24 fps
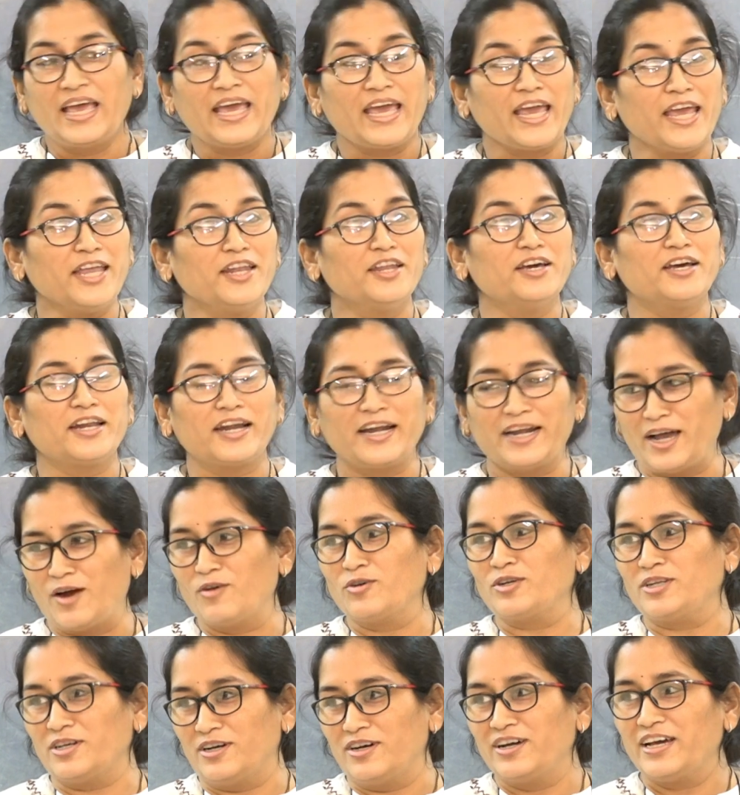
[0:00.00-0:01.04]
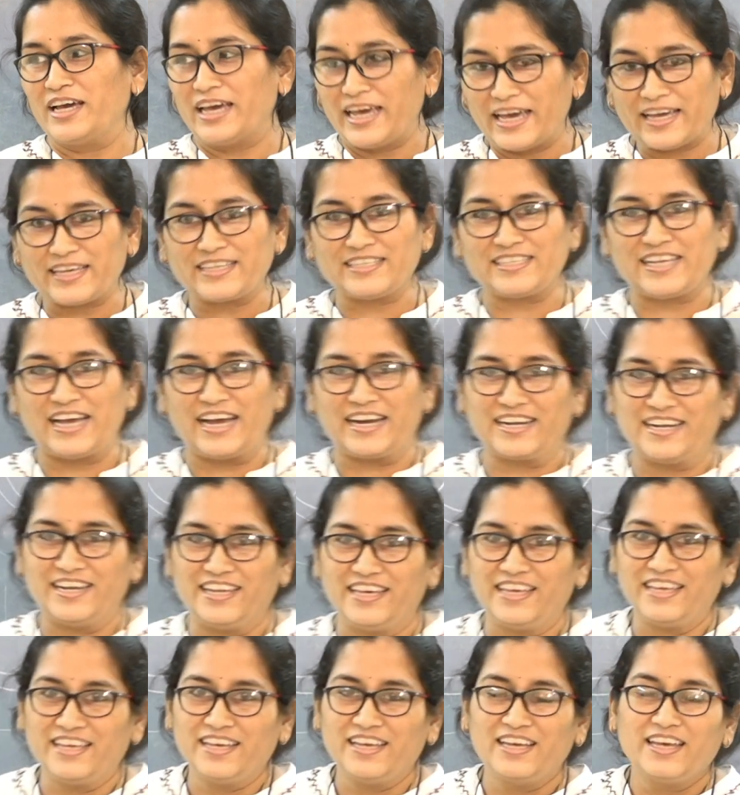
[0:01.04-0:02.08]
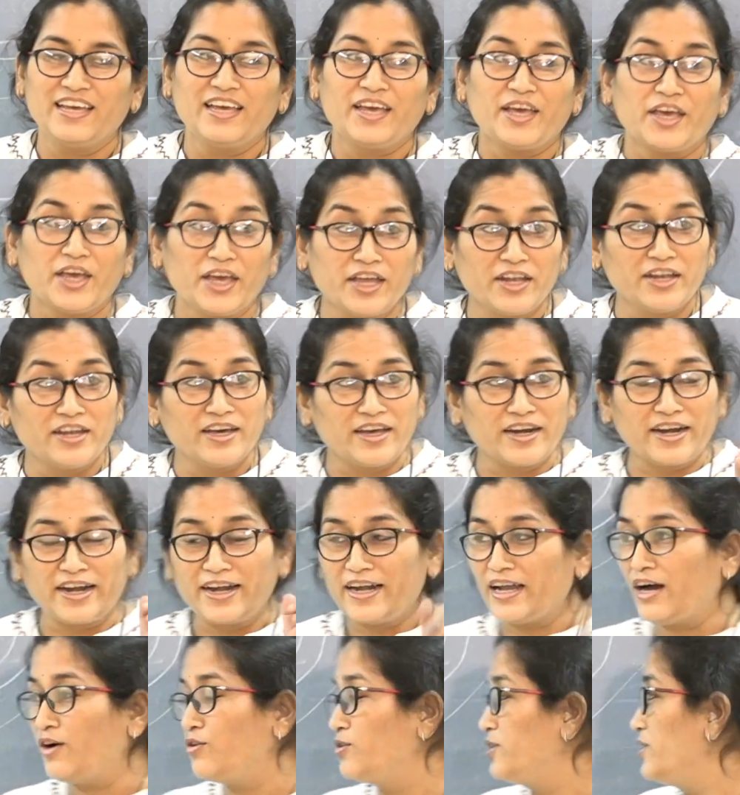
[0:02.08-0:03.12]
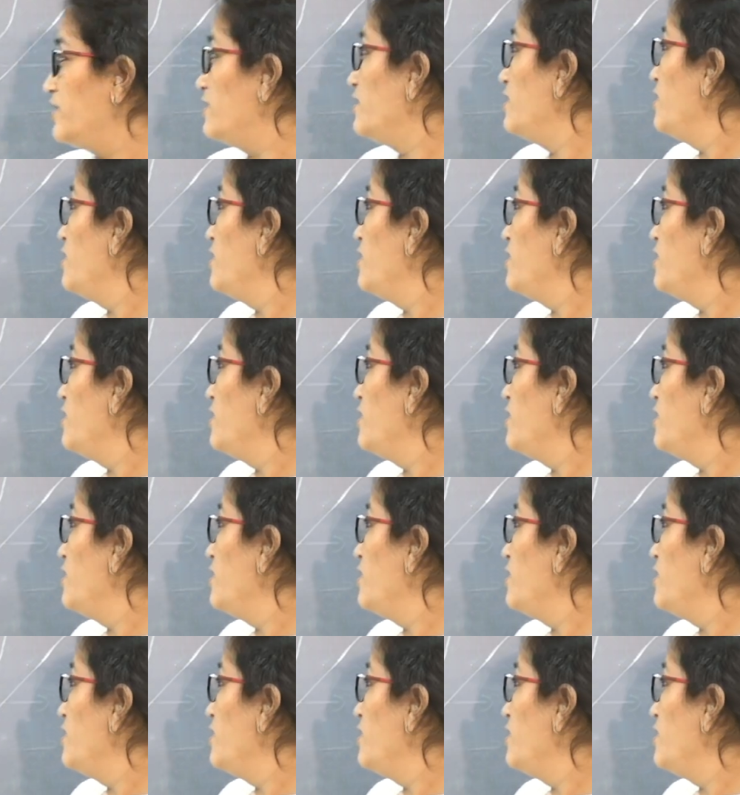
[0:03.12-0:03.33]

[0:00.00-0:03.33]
Inner and outer. Exactly. Inner and outer.